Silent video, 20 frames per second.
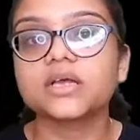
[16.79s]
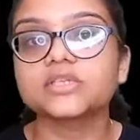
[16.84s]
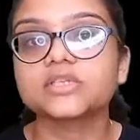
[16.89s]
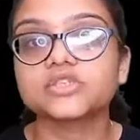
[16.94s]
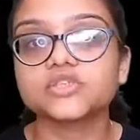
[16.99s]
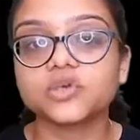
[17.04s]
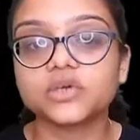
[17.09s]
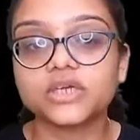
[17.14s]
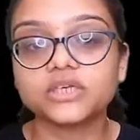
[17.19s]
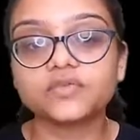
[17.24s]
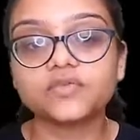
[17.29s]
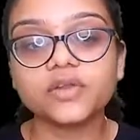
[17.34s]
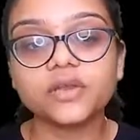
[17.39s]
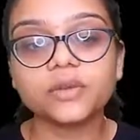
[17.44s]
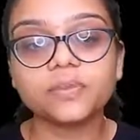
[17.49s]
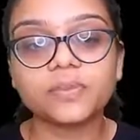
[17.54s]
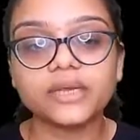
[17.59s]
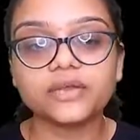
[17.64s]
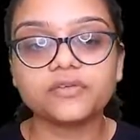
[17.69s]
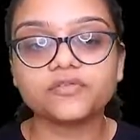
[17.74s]
So it
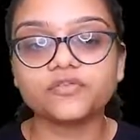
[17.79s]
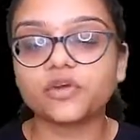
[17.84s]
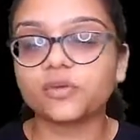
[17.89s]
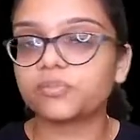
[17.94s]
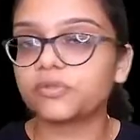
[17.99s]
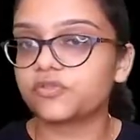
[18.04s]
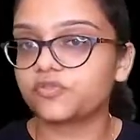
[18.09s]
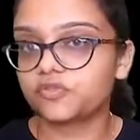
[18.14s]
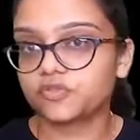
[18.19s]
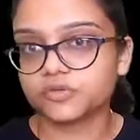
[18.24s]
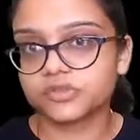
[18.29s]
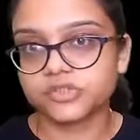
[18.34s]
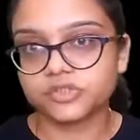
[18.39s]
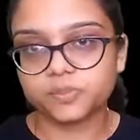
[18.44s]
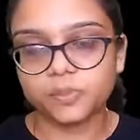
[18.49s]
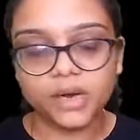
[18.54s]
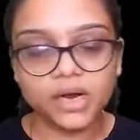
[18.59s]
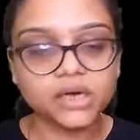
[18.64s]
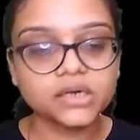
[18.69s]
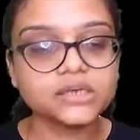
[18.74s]
will be from the first
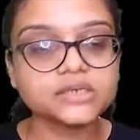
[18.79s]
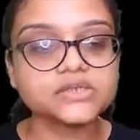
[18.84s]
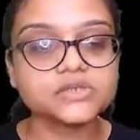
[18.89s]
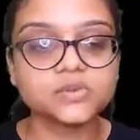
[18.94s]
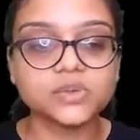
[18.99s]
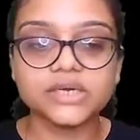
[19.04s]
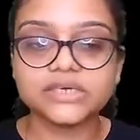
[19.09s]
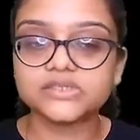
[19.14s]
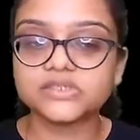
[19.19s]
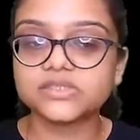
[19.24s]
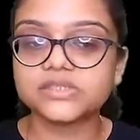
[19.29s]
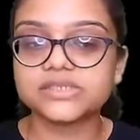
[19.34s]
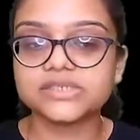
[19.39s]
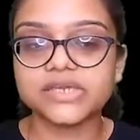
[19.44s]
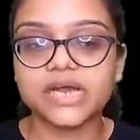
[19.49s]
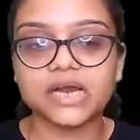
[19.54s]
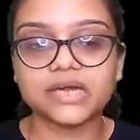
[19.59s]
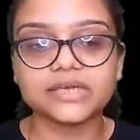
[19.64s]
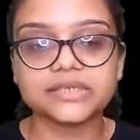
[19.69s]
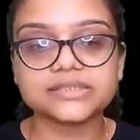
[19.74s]
part, so let's just
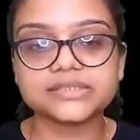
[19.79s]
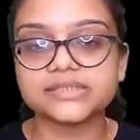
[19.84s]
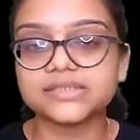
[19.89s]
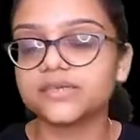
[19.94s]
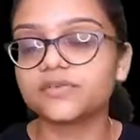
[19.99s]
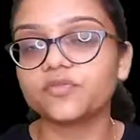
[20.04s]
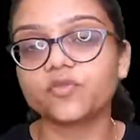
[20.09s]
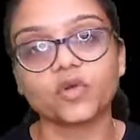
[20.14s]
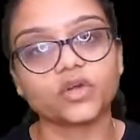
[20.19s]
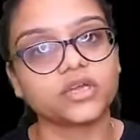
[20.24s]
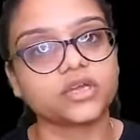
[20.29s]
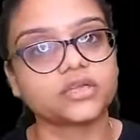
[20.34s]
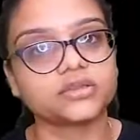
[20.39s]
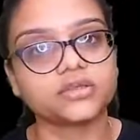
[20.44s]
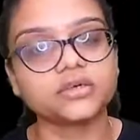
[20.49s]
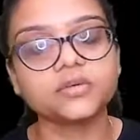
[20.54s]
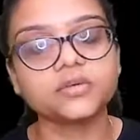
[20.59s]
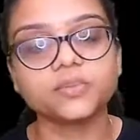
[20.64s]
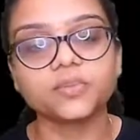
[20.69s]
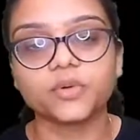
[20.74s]
start and see what are
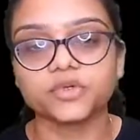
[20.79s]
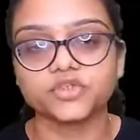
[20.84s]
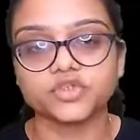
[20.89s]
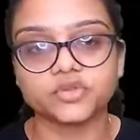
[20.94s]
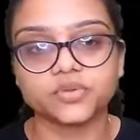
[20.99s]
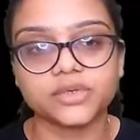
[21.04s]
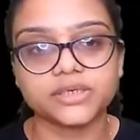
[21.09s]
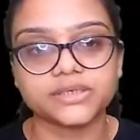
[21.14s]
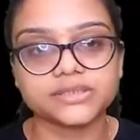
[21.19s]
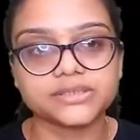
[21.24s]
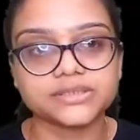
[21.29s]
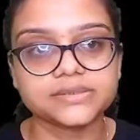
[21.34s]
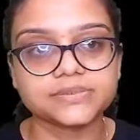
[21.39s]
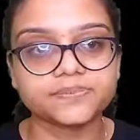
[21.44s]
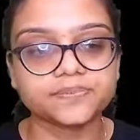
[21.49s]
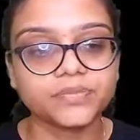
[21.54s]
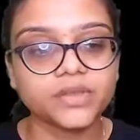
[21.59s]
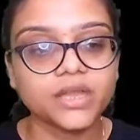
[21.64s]
the postulates.